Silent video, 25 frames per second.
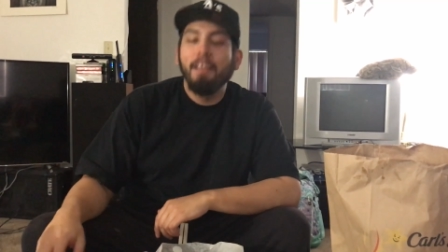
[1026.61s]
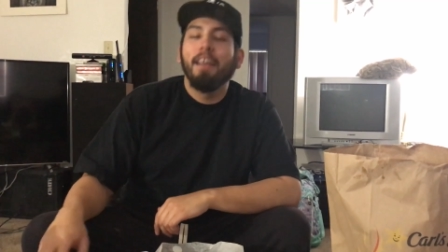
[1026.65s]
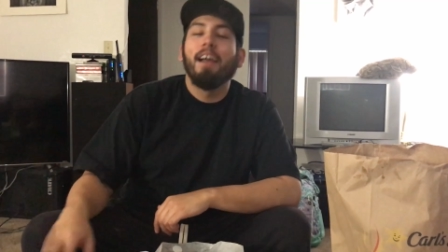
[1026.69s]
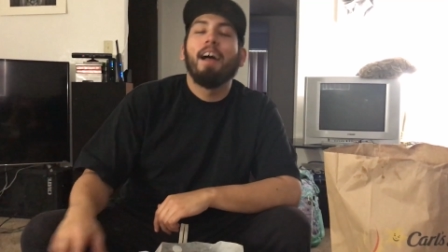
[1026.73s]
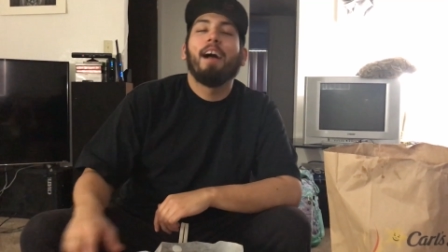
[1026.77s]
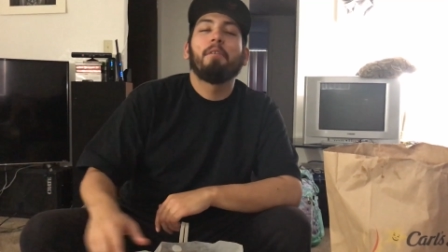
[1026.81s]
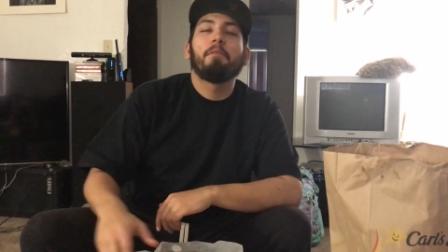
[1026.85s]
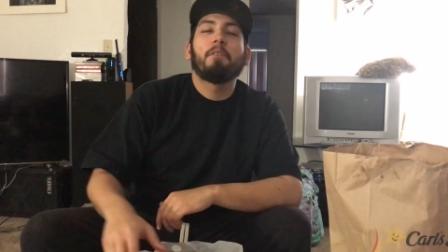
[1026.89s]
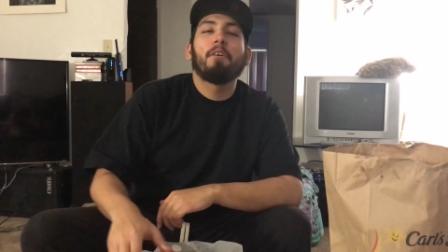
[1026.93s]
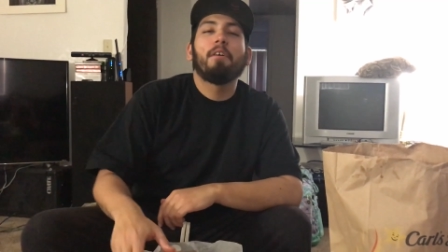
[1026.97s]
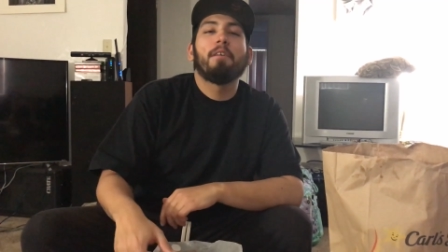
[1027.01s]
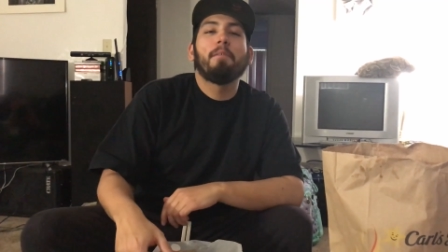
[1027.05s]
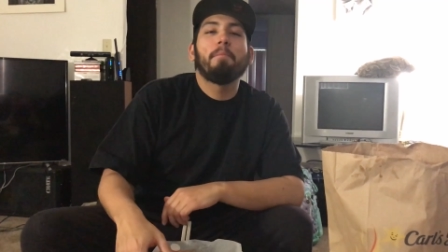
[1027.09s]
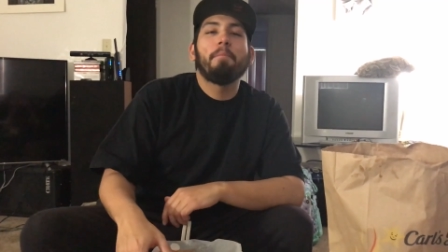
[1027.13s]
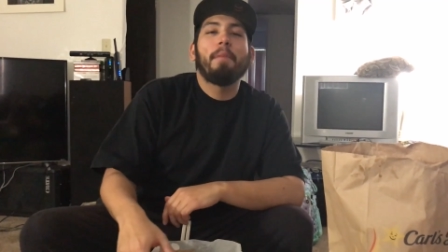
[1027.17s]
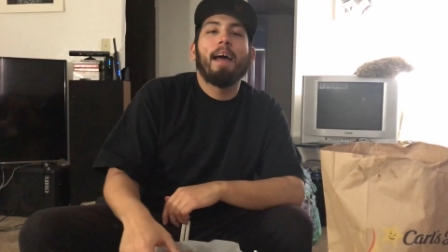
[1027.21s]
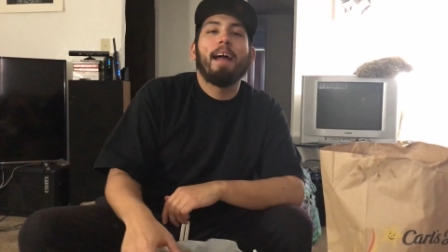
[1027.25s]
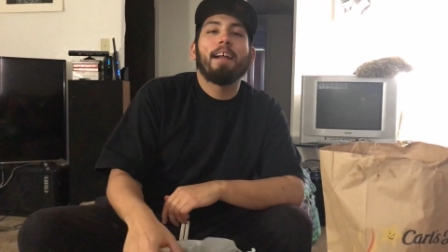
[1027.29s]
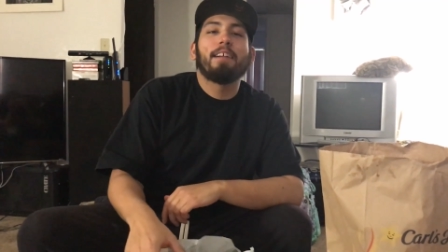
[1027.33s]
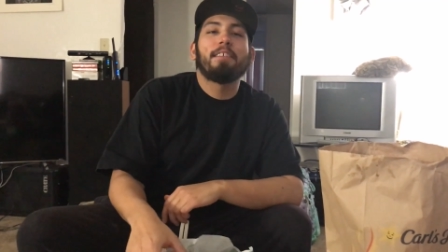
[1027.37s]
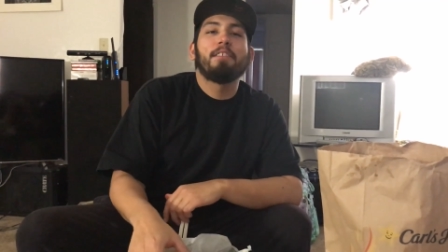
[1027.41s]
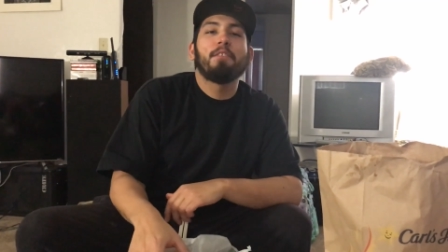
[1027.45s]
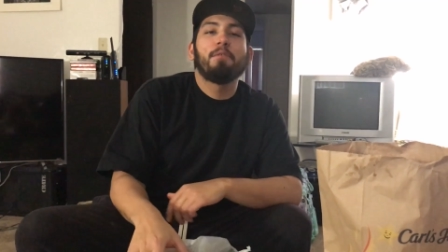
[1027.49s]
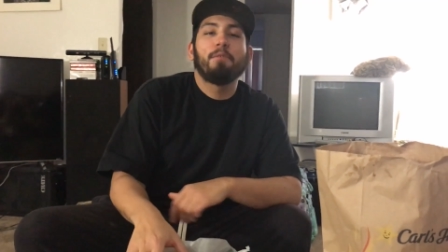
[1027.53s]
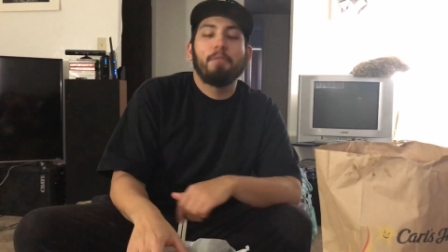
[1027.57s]
I'm going
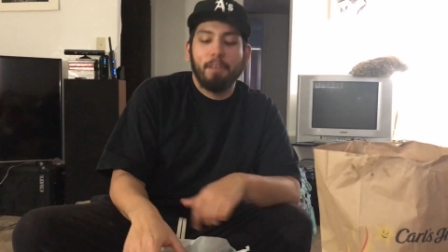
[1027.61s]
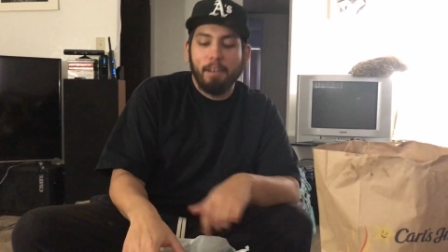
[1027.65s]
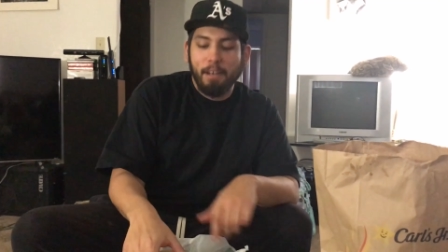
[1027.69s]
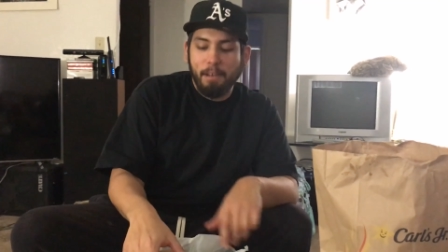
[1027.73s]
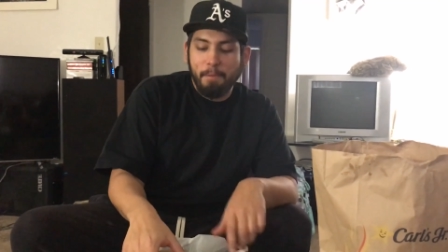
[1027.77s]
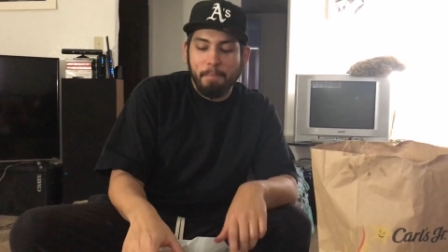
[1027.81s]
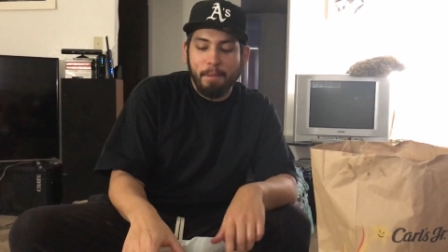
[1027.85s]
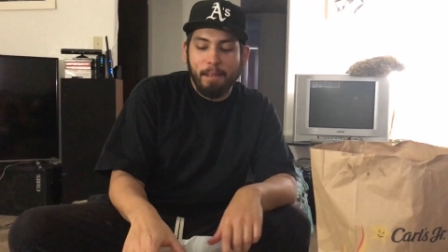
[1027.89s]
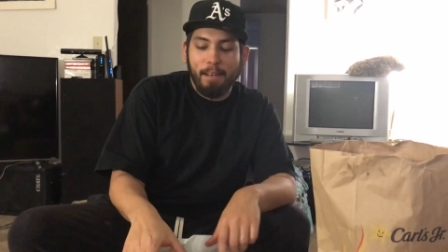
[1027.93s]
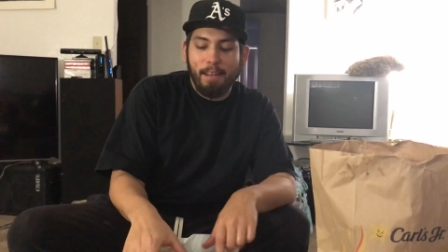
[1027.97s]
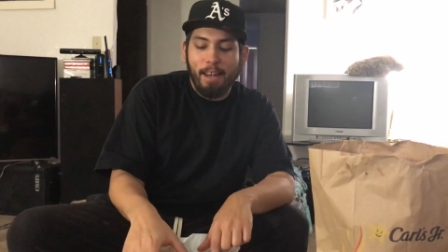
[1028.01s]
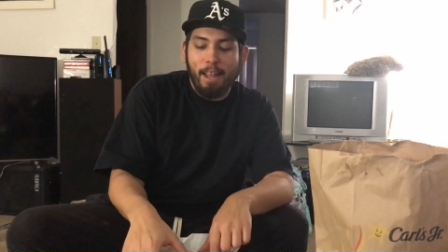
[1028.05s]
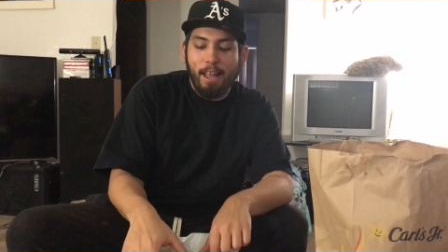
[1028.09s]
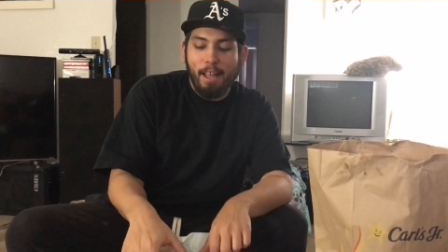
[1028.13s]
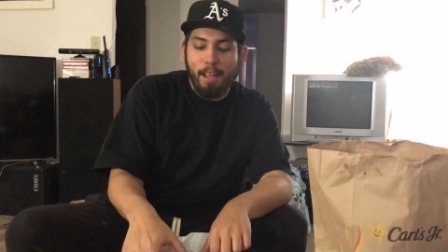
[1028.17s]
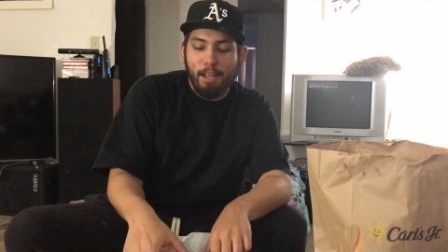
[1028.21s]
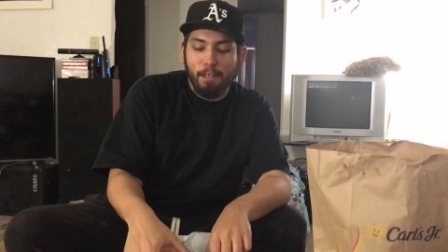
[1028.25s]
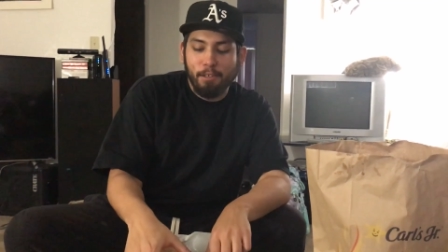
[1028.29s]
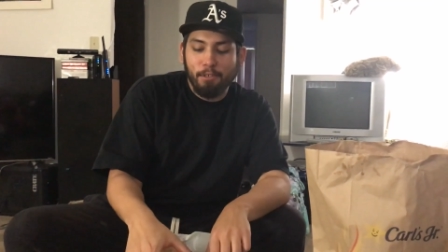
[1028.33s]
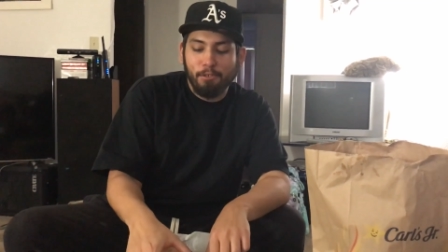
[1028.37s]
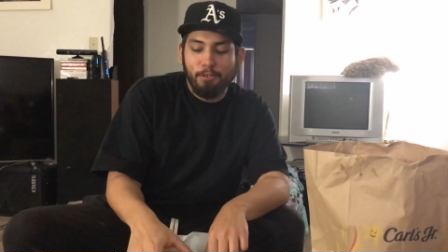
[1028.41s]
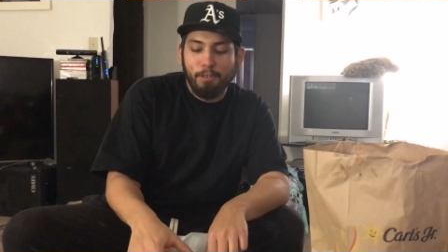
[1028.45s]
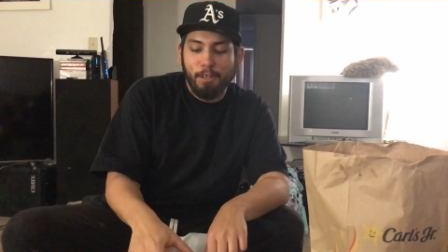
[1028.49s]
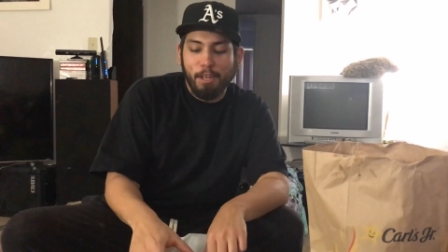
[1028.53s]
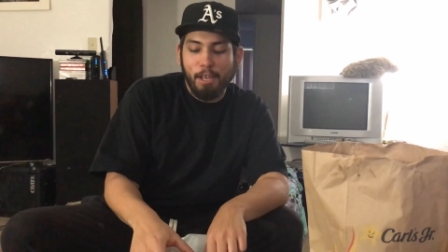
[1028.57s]
back to where it
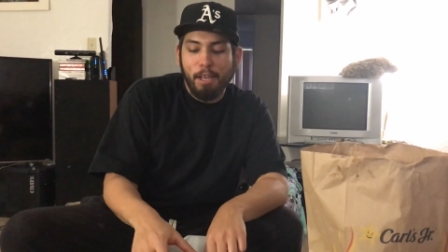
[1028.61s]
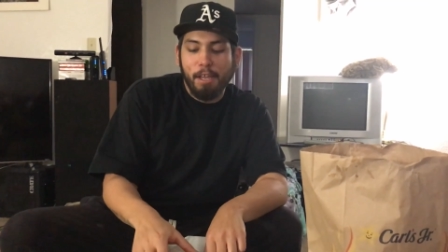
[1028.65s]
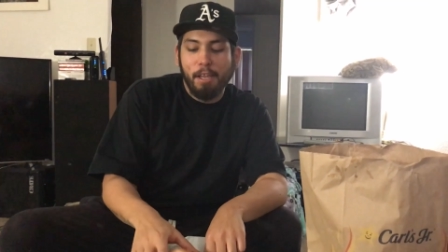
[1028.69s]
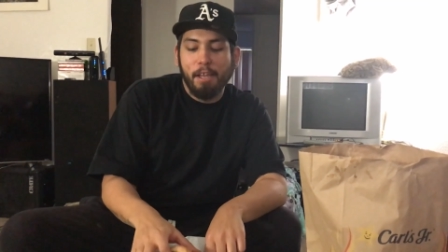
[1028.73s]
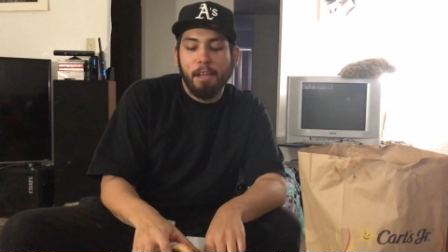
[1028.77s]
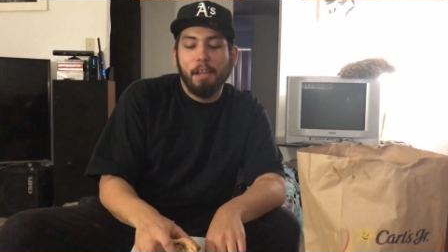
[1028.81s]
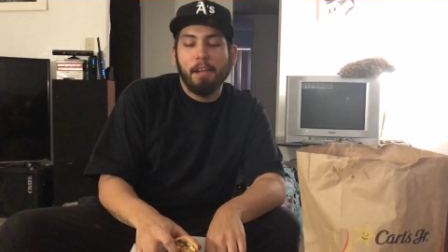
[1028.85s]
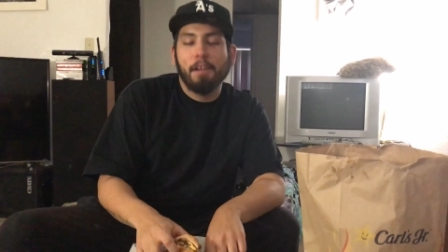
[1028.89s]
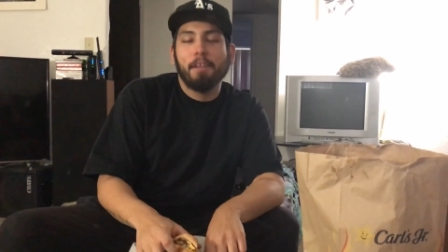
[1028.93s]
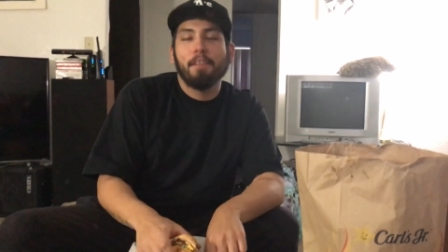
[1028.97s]
belongs right here.